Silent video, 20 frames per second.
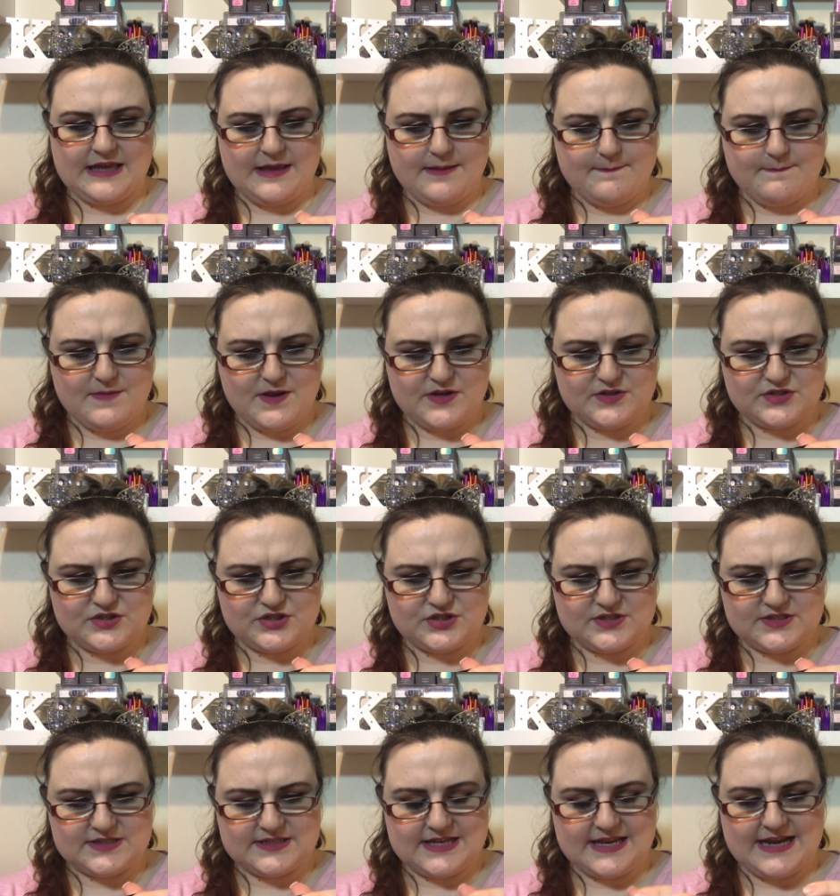
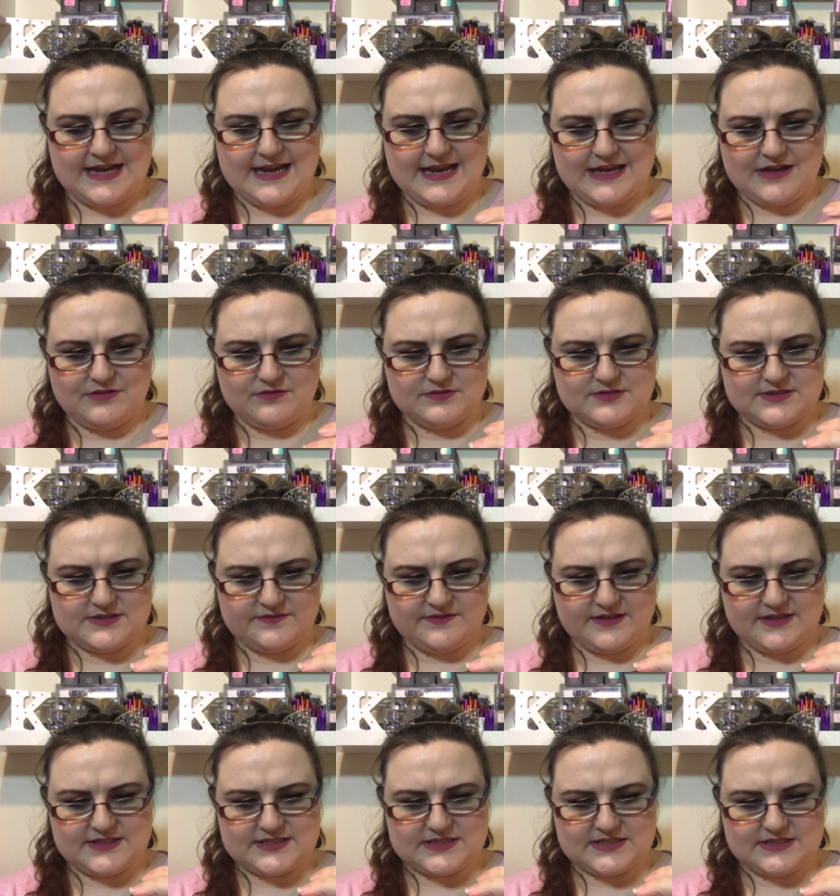Emotion Allowed, I
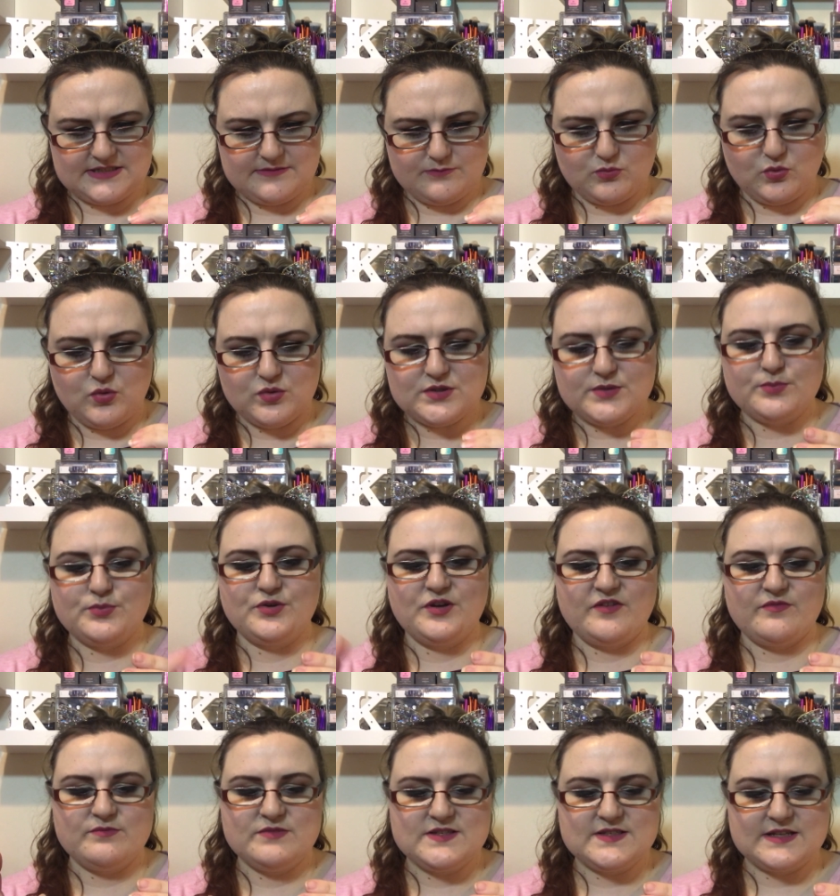think it's
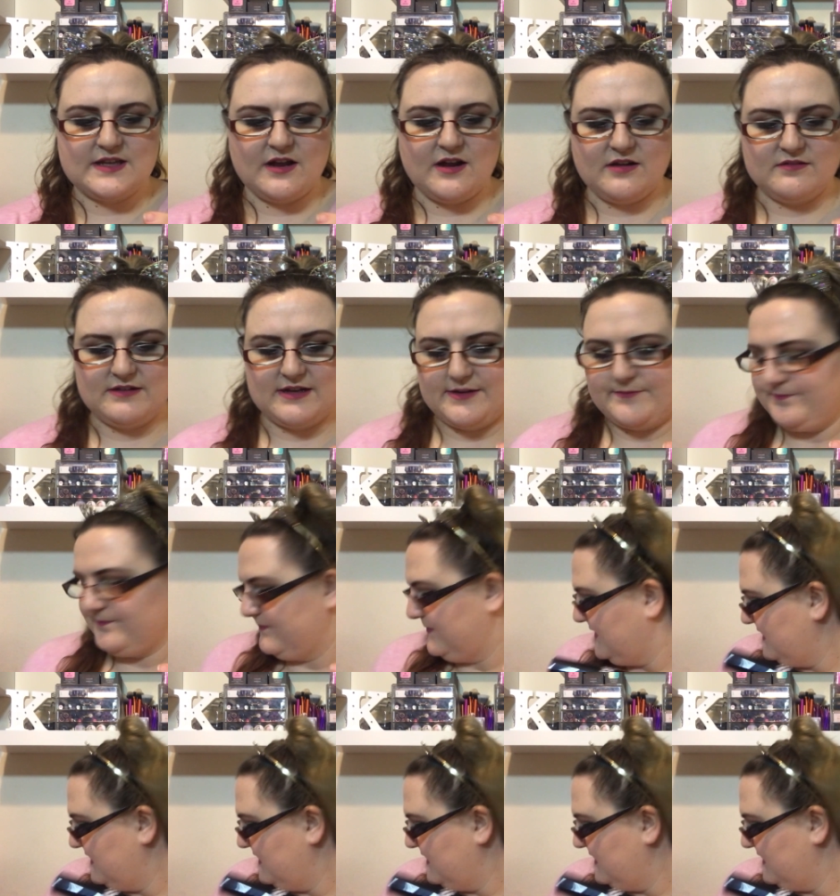waterproof mascara.